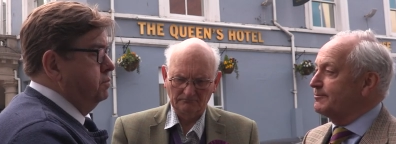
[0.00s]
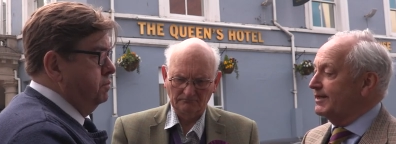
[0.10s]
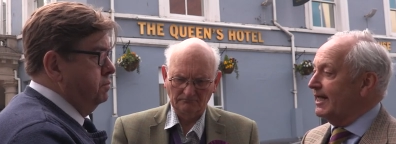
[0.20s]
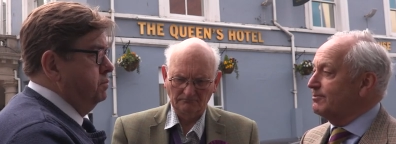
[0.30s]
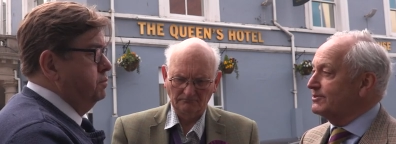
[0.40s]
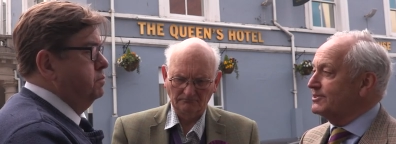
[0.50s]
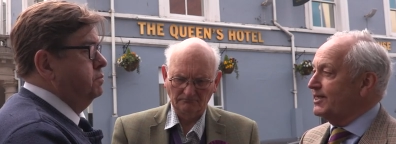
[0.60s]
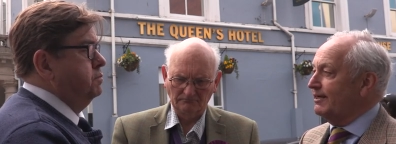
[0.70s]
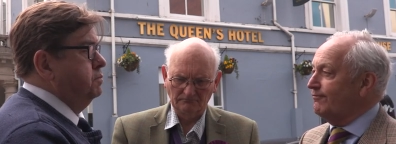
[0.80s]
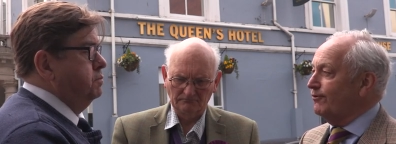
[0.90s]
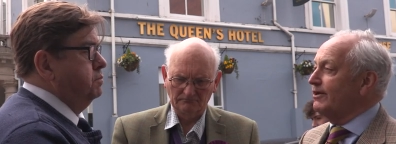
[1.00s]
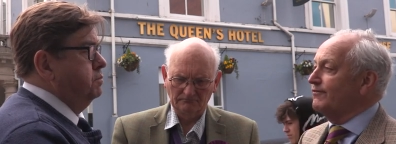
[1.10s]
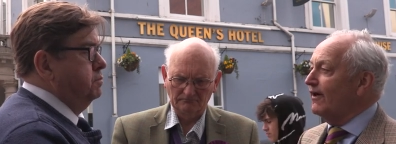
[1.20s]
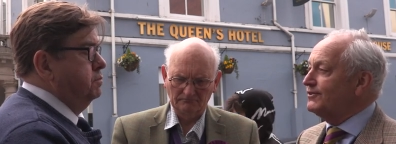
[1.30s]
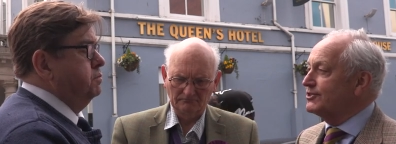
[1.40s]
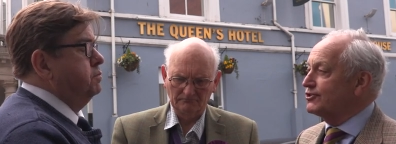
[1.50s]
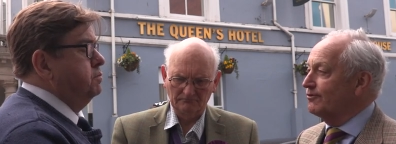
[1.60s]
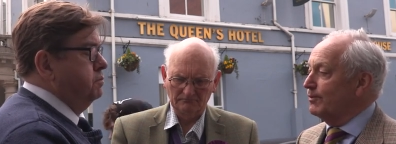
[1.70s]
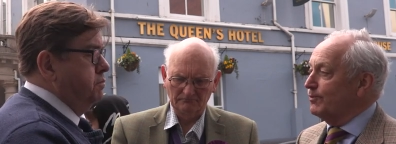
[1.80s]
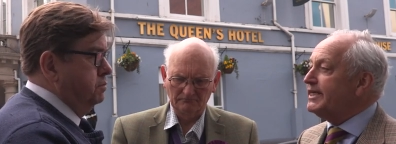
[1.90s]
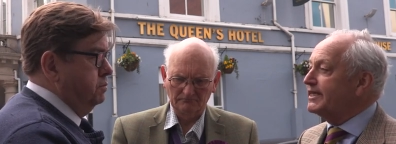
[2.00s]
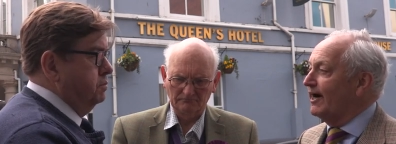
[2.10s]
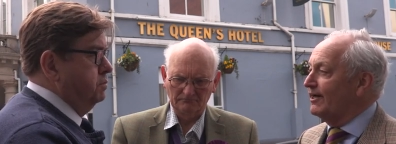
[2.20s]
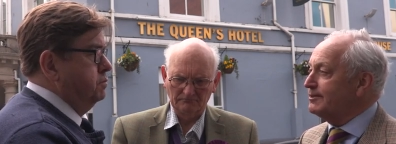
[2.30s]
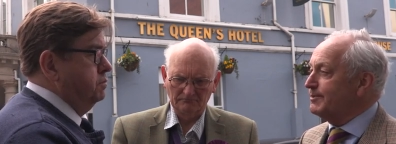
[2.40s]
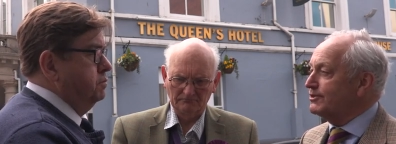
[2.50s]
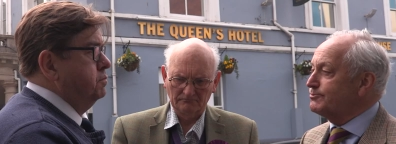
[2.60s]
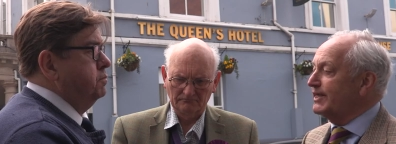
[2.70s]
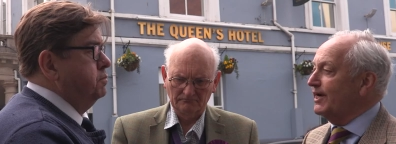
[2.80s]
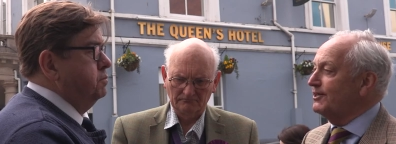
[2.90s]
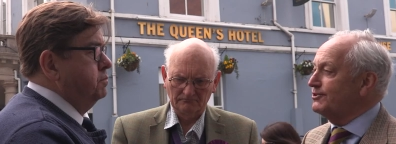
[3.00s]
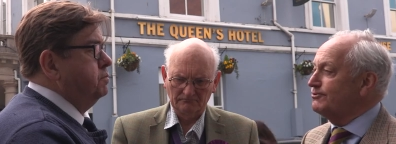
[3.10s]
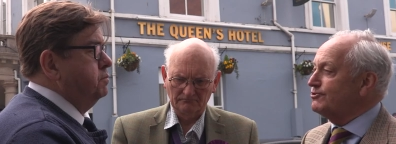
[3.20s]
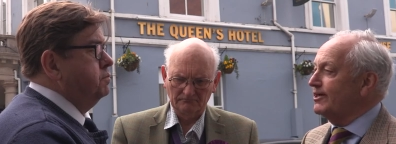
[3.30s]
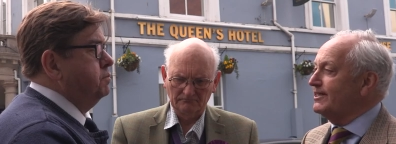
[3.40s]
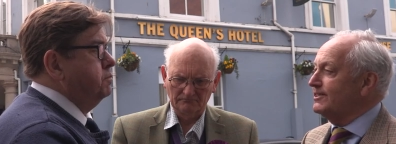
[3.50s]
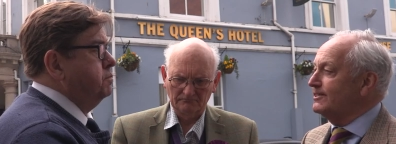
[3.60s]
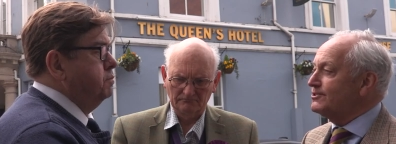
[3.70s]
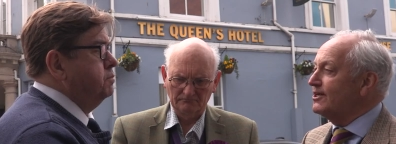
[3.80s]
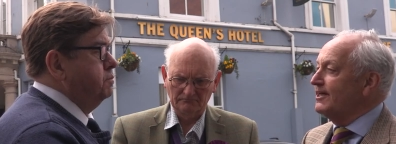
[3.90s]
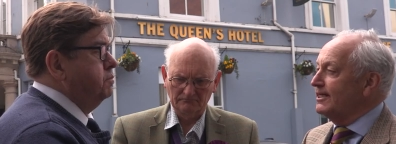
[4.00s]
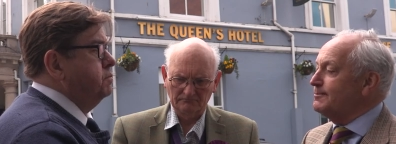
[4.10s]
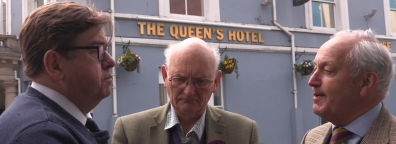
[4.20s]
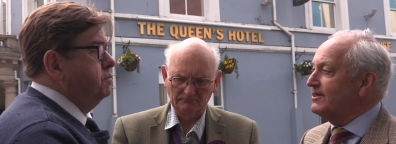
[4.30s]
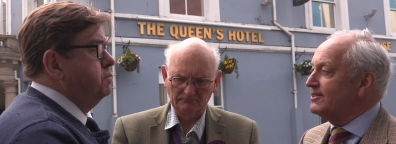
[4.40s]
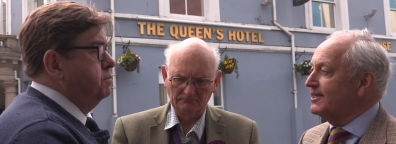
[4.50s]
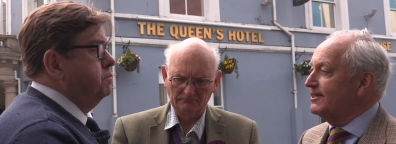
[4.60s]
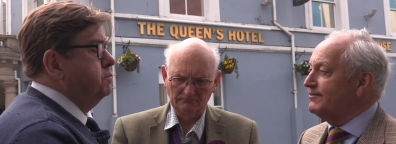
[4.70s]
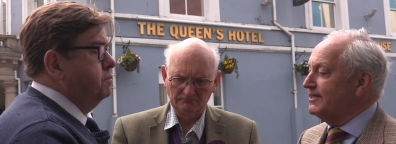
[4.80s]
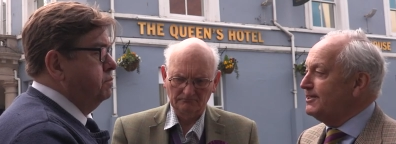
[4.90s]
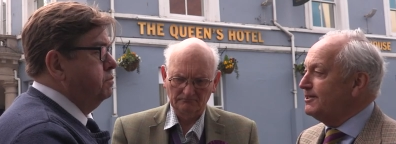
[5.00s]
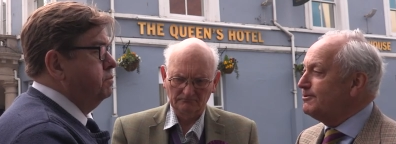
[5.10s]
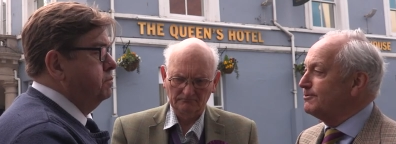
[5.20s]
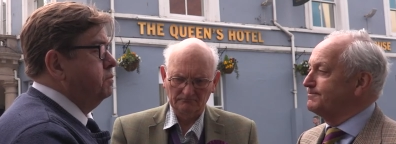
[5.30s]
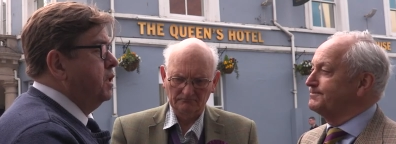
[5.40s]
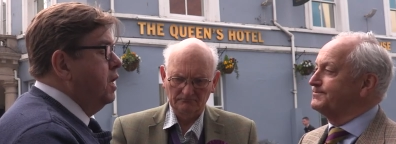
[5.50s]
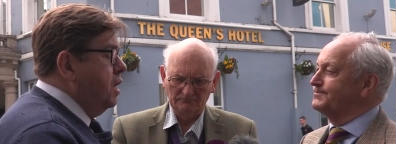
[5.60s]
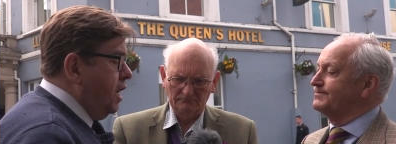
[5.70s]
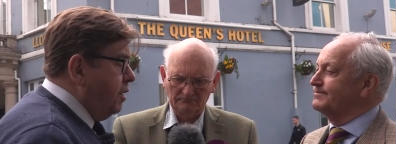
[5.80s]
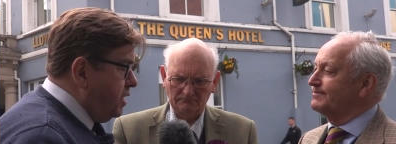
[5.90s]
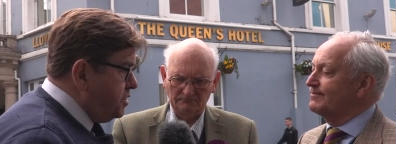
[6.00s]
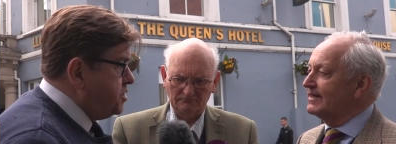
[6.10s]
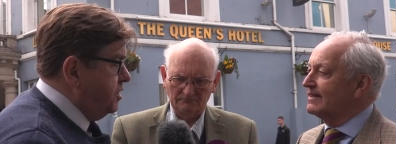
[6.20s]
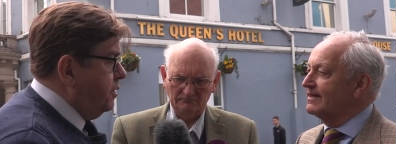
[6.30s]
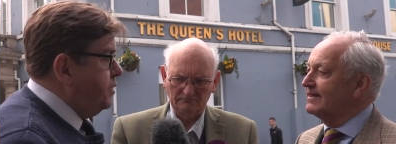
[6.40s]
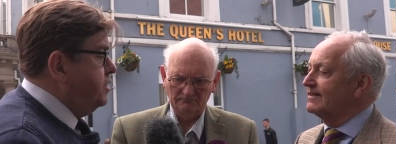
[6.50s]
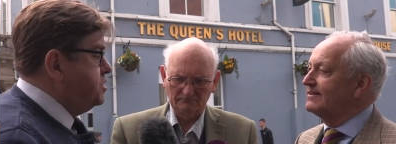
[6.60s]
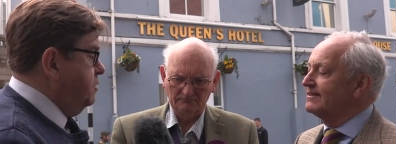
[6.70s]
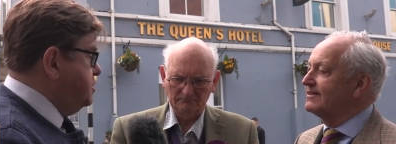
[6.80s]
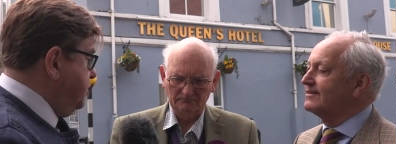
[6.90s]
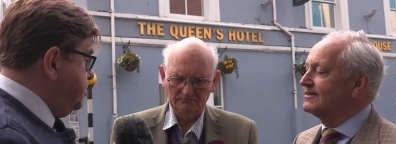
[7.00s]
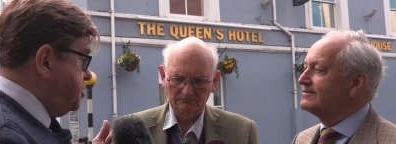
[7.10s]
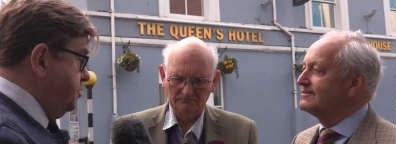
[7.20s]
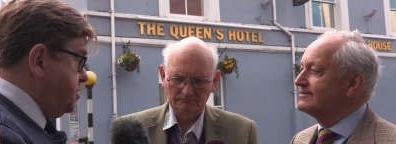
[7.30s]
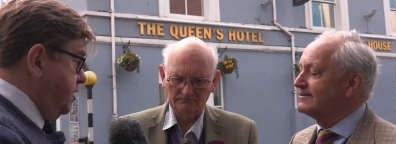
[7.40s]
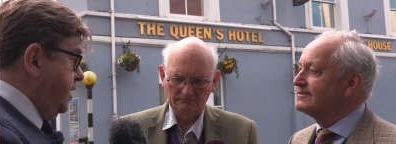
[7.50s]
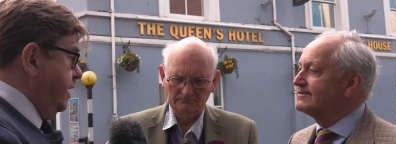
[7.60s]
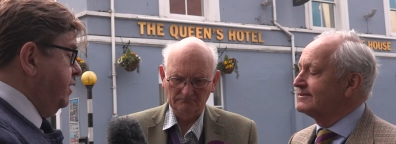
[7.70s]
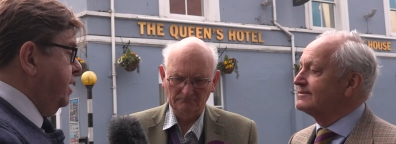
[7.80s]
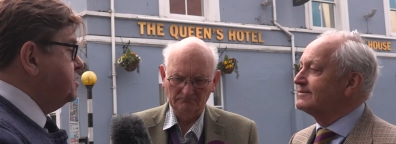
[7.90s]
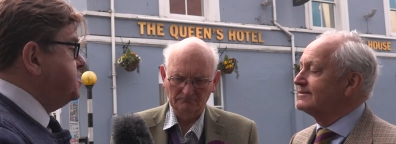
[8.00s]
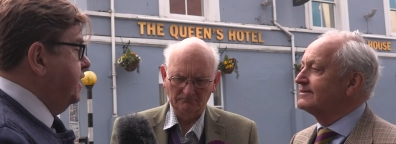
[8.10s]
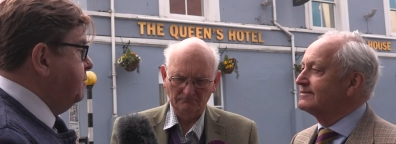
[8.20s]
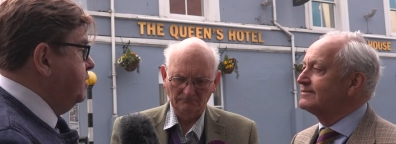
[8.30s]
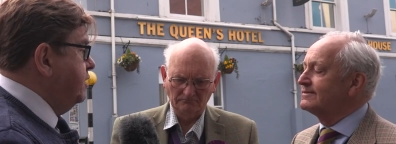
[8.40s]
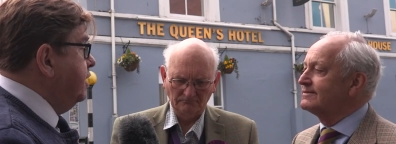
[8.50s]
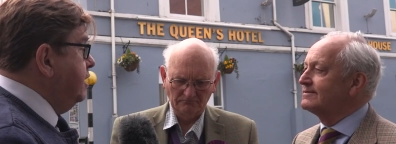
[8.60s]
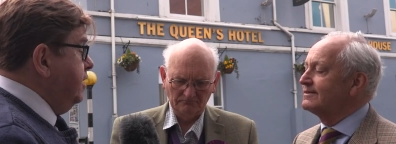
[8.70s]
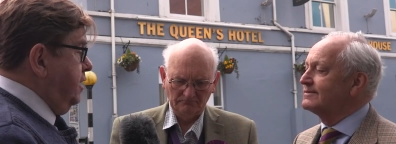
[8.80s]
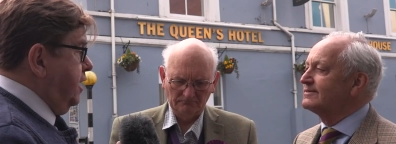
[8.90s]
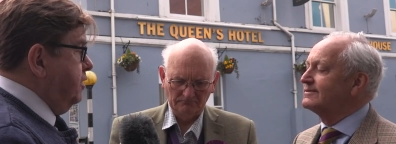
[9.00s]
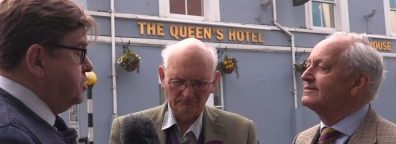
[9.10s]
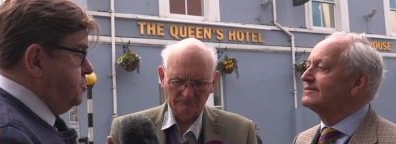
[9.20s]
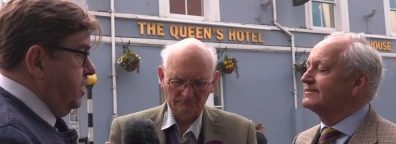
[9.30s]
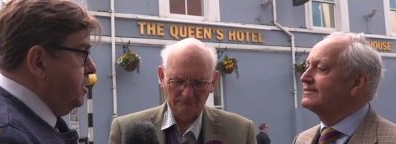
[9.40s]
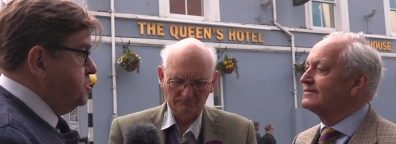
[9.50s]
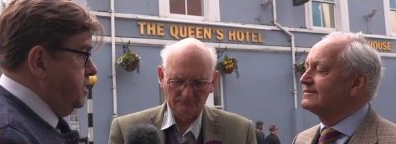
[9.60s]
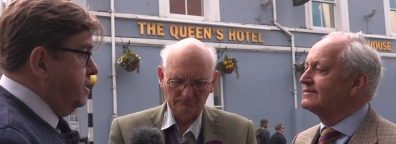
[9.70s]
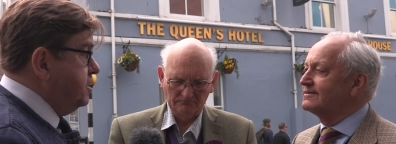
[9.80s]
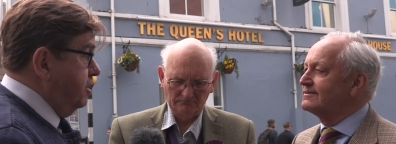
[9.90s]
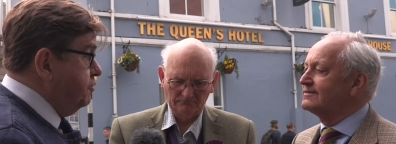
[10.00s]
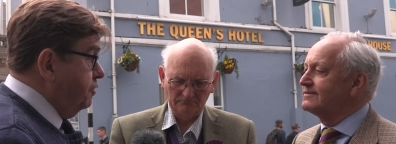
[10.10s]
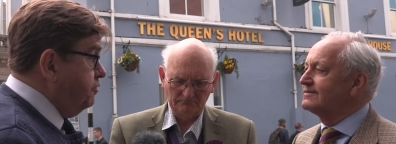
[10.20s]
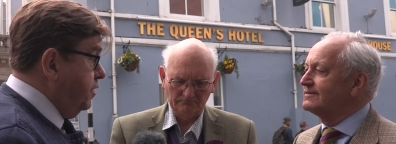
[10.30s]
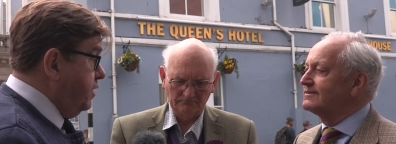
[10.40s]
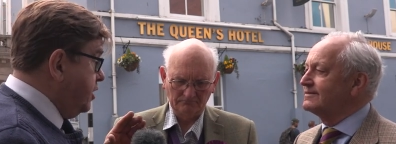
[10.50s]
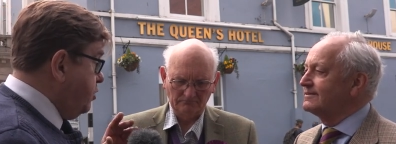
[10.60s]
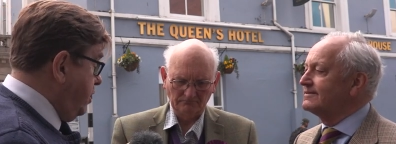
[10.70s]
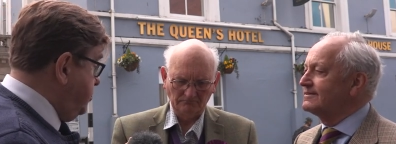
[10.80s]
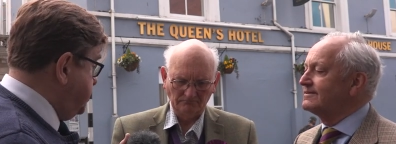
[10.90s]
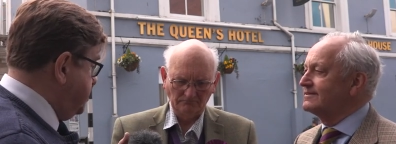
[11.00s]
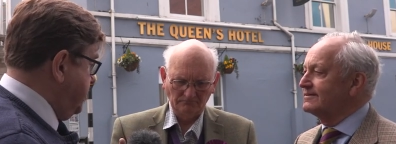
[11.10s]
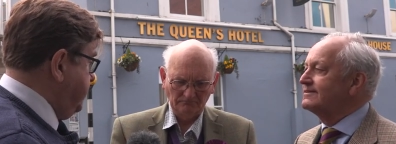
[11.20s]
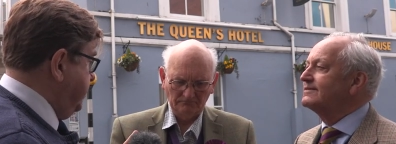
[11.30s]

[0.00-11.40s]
Speaker 1: have been able to take full advantage of, but we can't because we can't do trade deals independently of the EU.
Speaker 2: I'm glad you said that because I was talking to Stuart earlier and he was telling me that uh, Australia and New Zealand can't fulfil their quotas. I